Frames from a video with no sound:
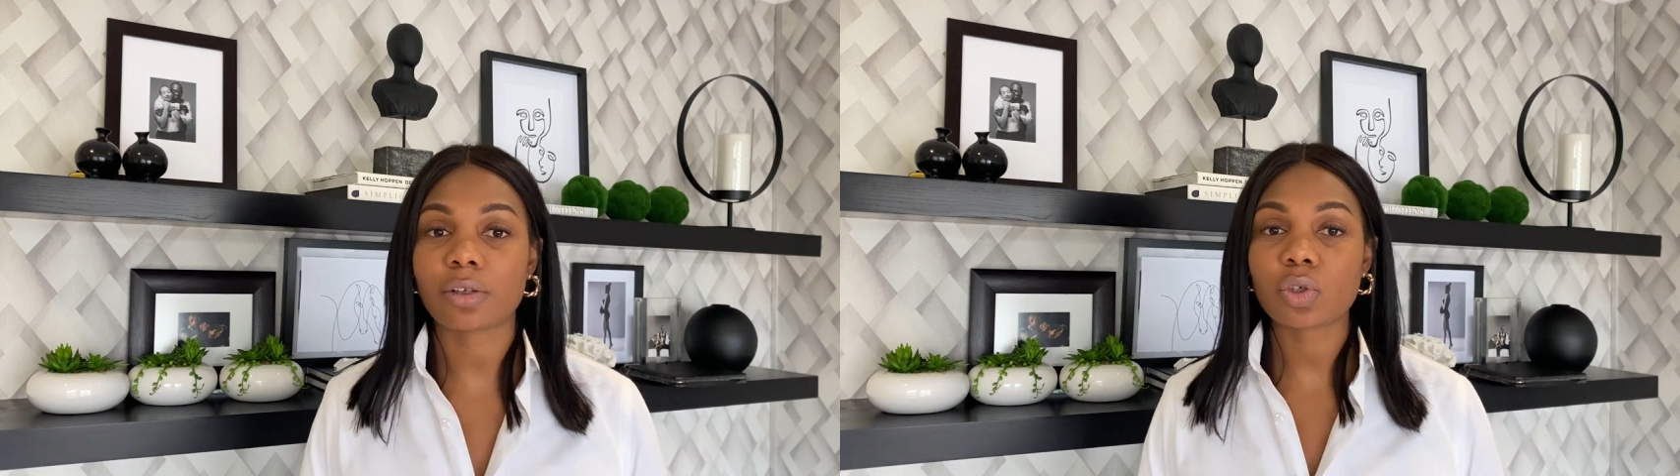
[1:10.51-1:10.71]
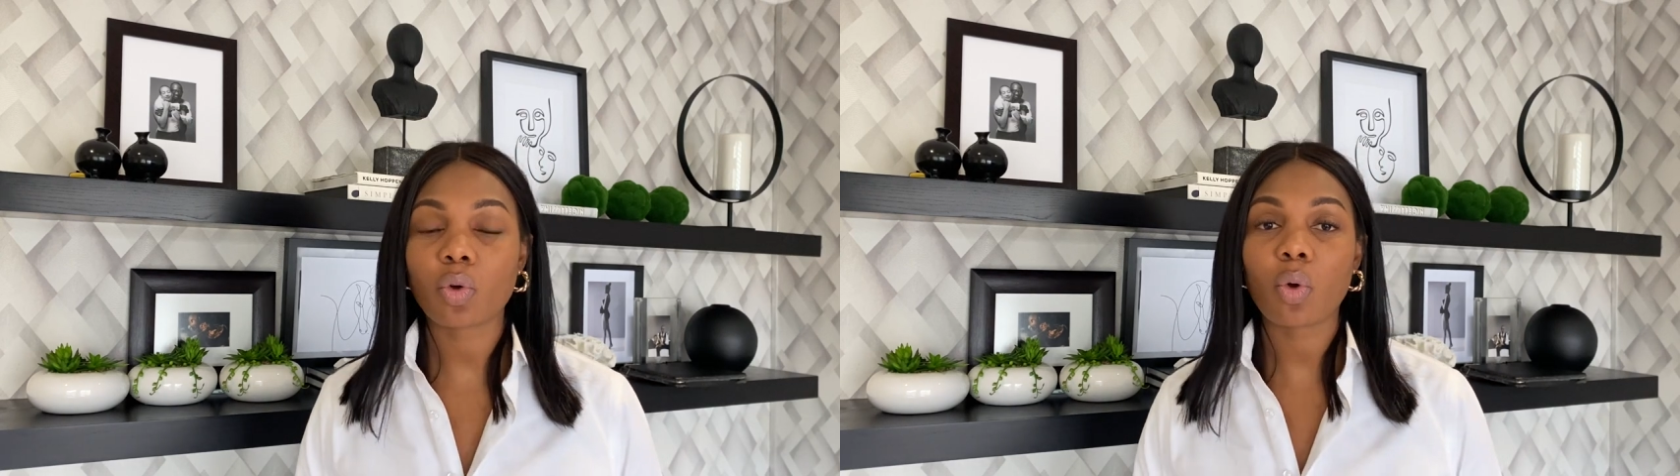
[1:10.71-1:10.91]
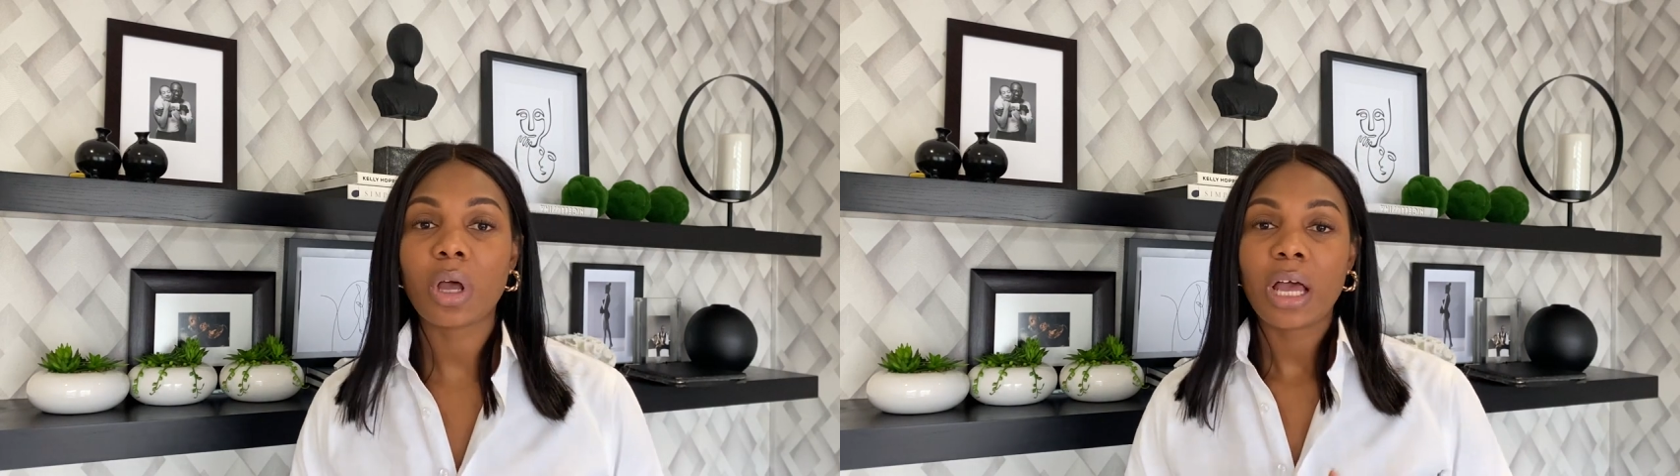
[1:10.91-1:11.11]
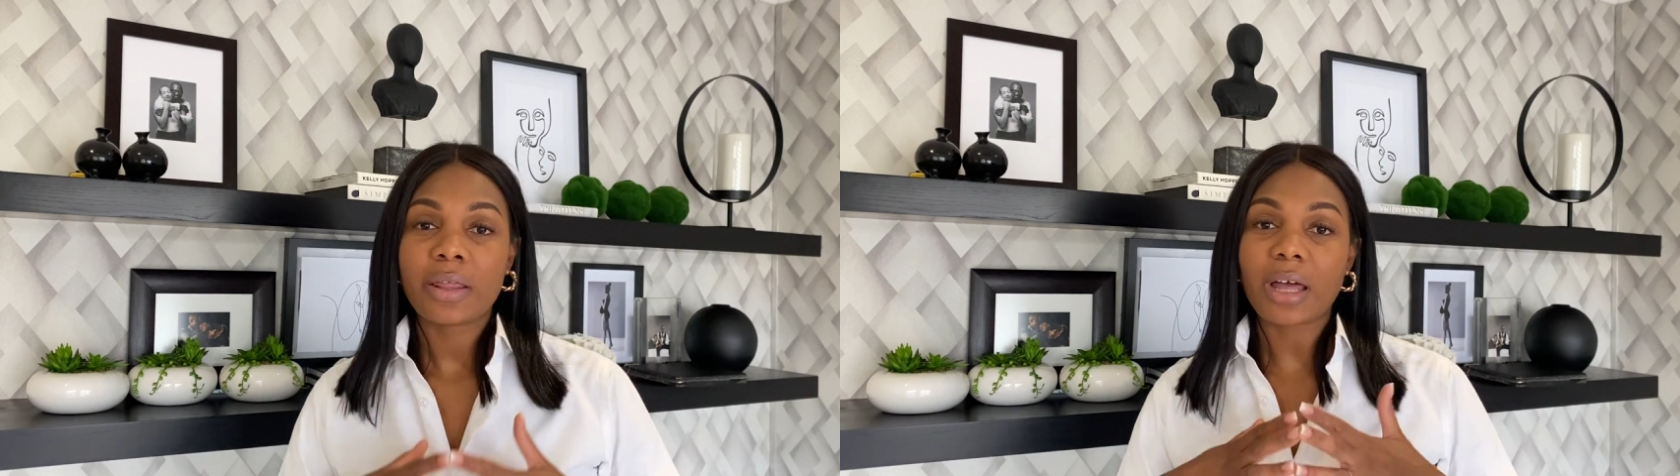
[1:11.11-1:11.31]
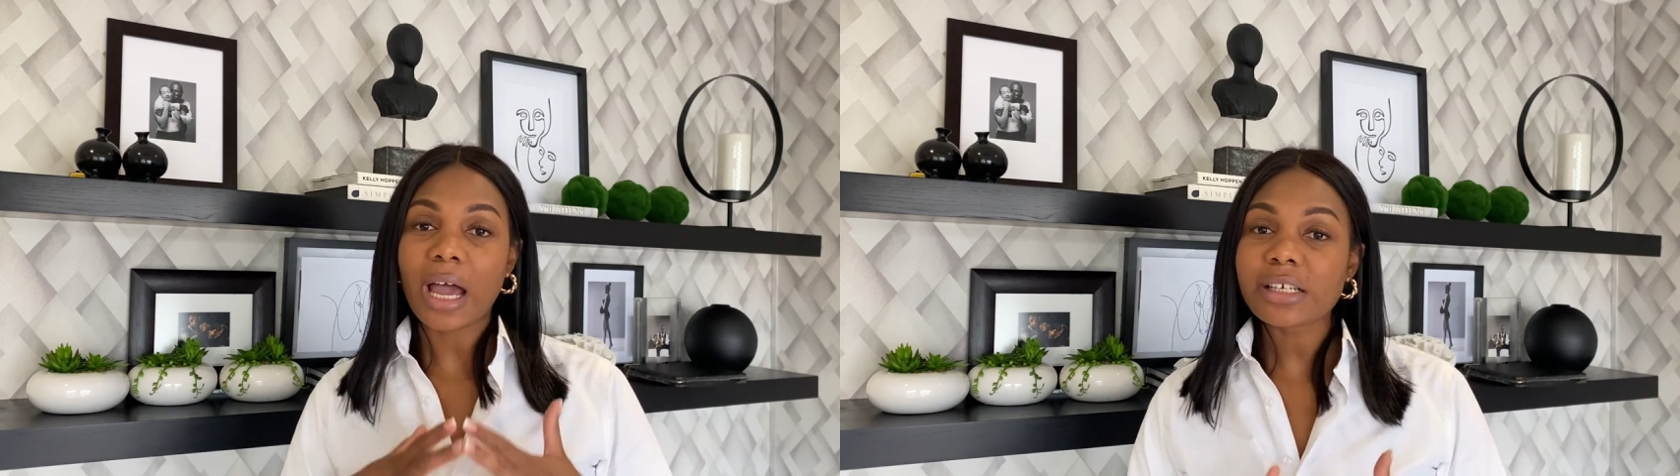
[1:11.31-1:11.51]
So
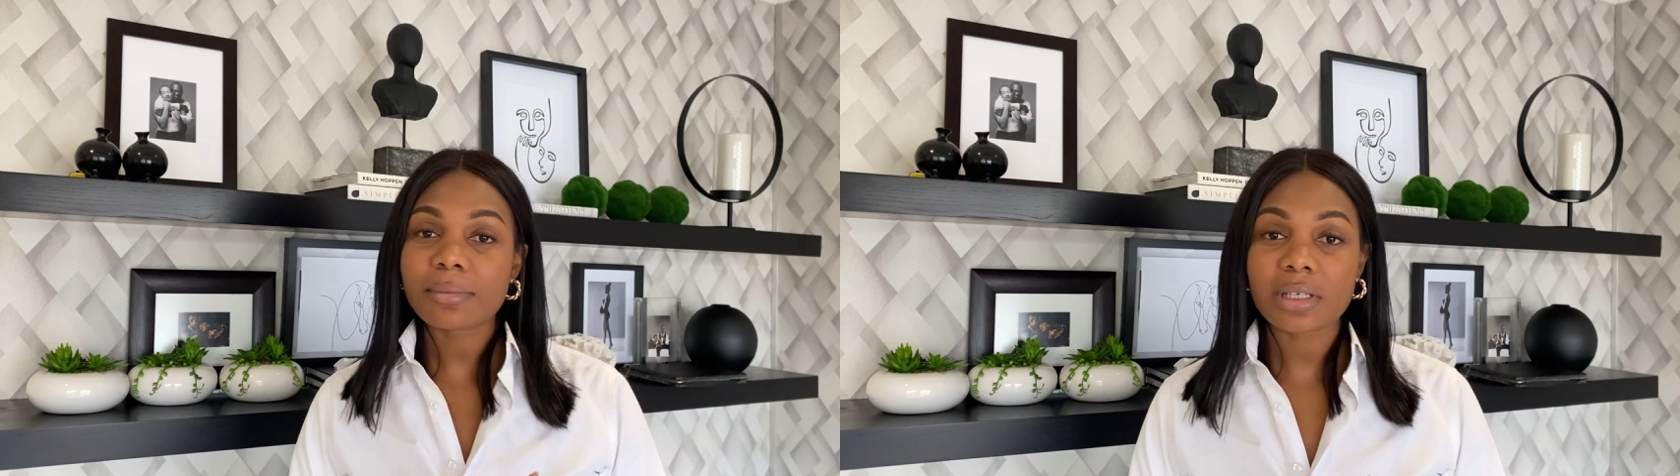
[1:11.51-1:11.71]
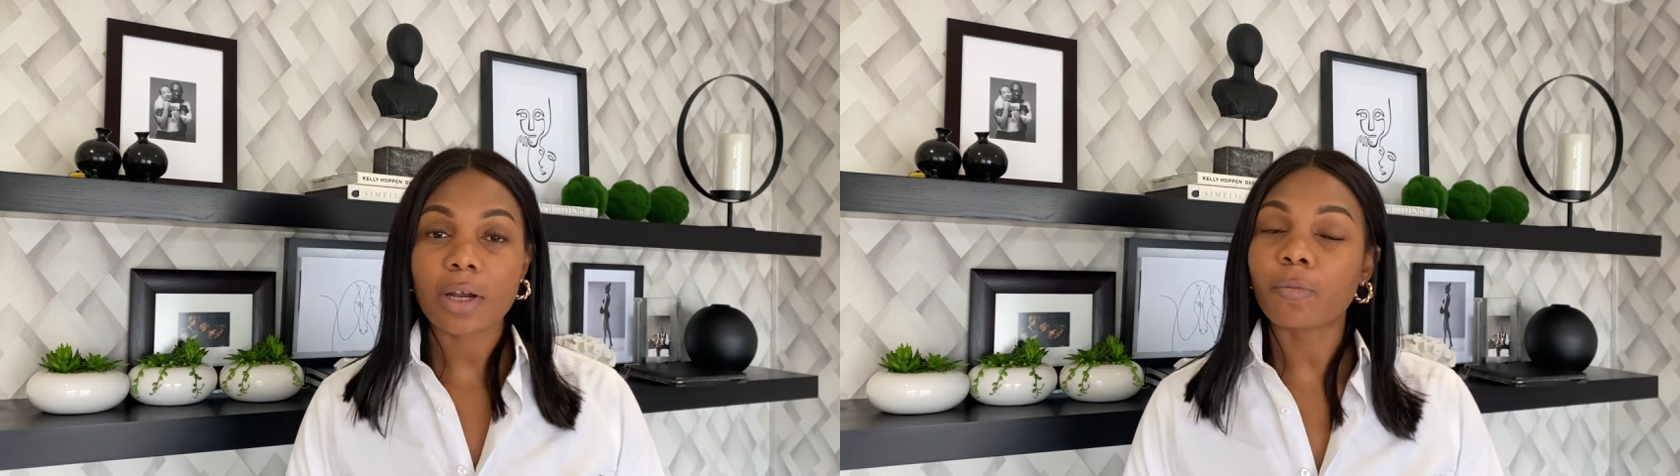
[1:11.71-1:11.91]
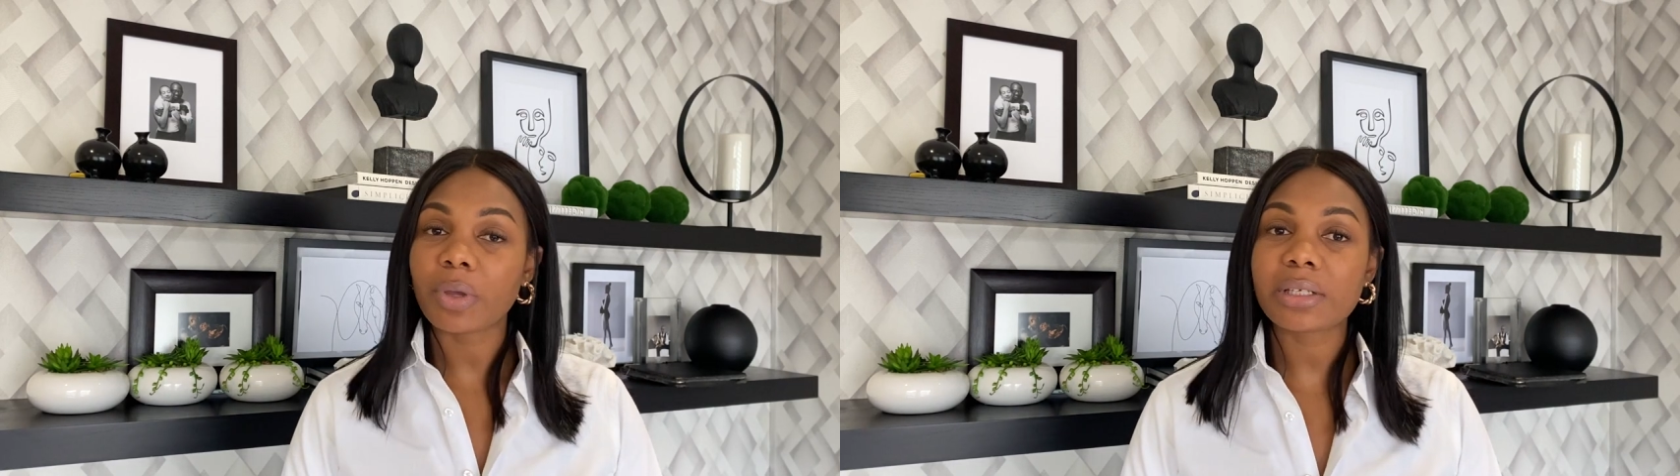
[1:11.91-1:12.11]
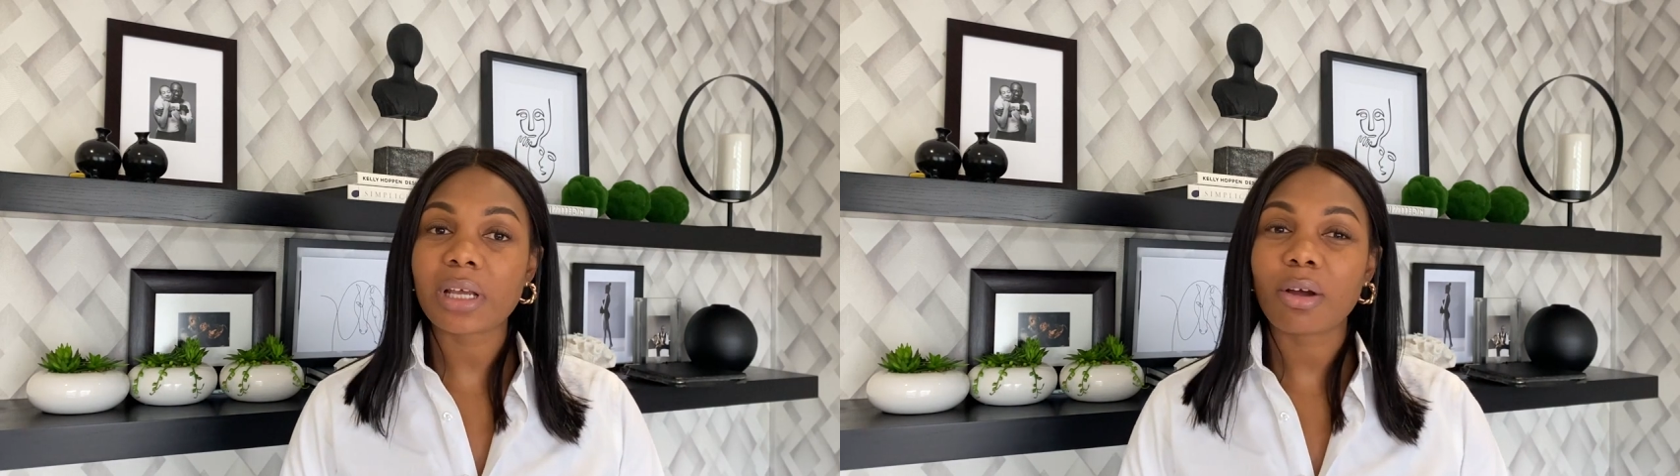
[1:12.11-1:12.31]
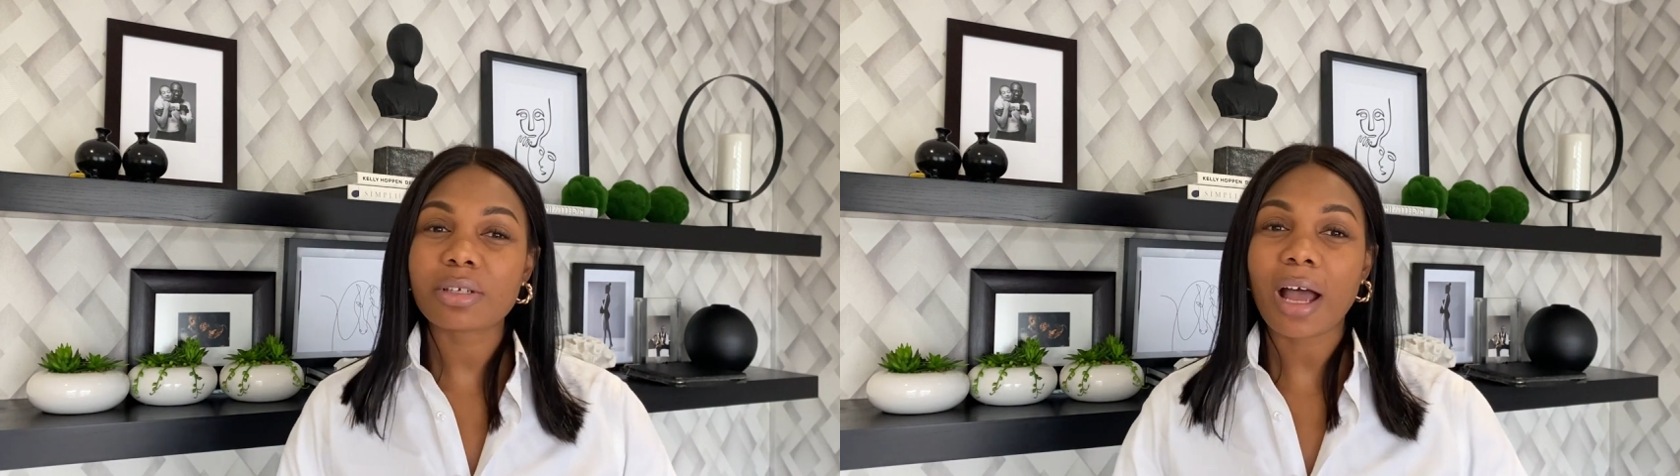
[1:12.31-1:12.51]
the items that I've picked out